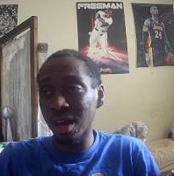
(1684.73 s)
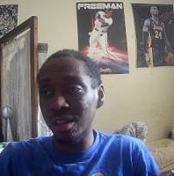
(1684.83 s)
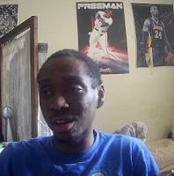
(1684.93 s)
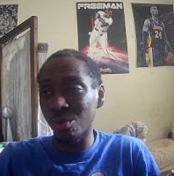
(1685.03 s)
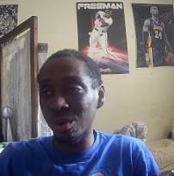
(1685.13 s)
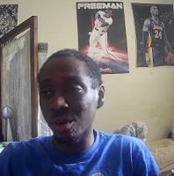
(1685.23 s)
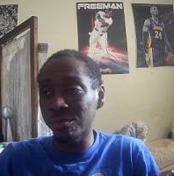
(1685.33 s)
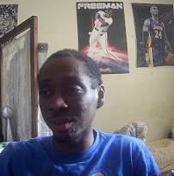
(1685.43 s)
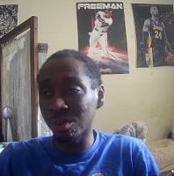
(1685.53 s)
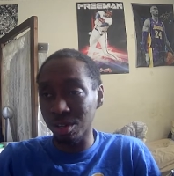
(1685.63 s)
I thought it went
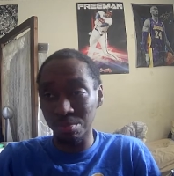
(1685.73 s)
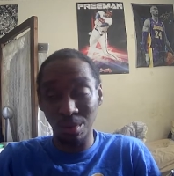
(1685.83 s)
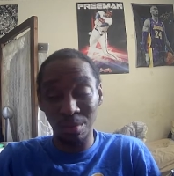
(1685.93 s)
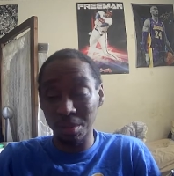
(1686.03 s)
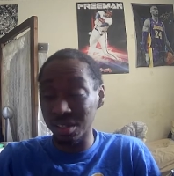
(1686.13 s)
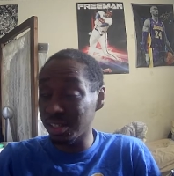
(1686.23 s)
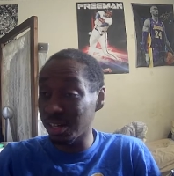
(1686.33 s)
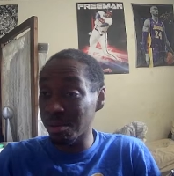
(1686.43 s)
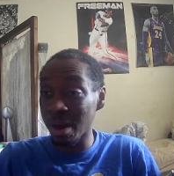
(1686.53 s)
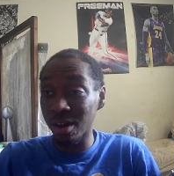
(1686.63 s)
off the crossbar, but it
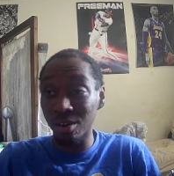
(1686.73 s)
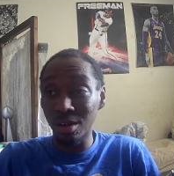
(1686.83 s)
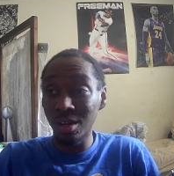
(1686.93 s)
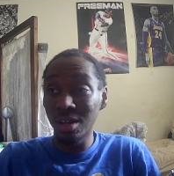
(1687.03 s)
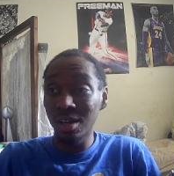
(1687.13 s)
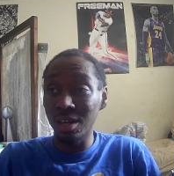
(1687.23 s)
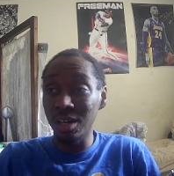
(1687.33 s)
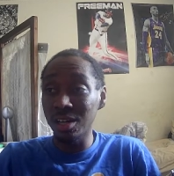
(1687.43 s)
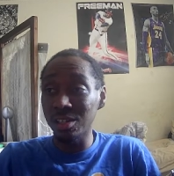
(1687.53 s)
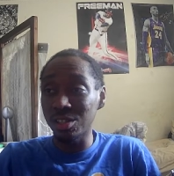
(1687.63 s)
didn't matter. He
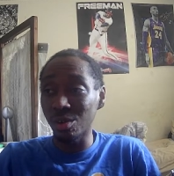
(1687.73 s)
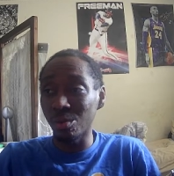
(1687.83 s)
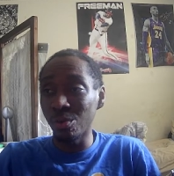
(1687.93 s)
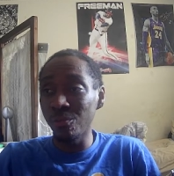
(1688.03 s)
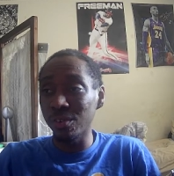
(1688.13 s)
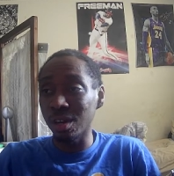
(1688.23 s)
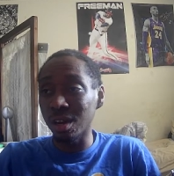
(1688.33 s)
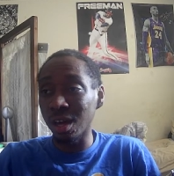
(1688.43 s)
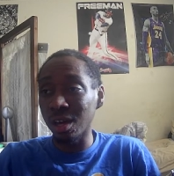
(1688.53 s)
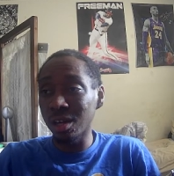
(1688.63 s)
hit it to the roof of the
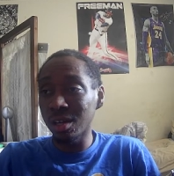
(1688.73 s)
net.